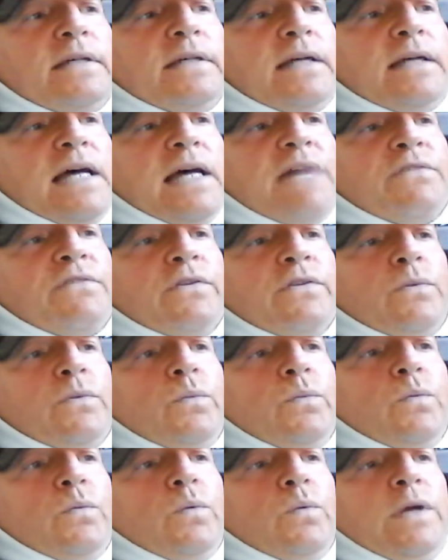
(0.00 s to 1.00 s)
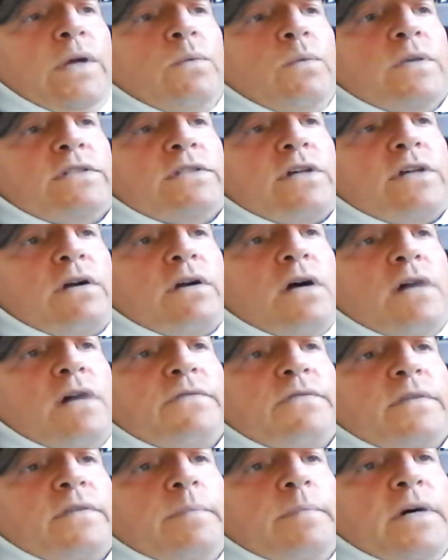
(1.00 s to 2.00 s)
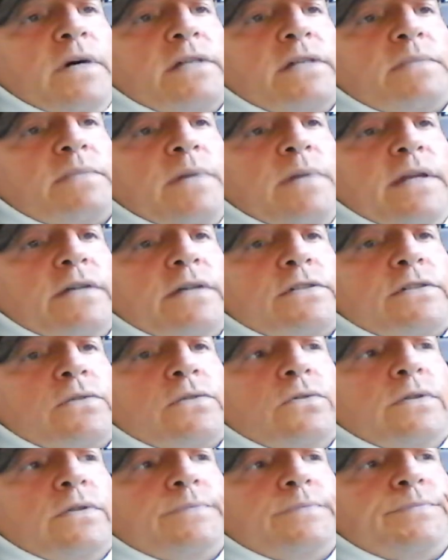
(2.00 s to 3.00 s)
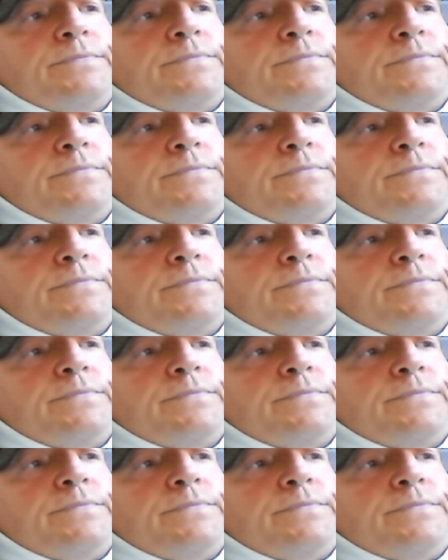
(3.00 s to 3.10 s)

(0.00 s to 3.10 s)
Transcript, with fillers: After the wee ones are off the bus by their school,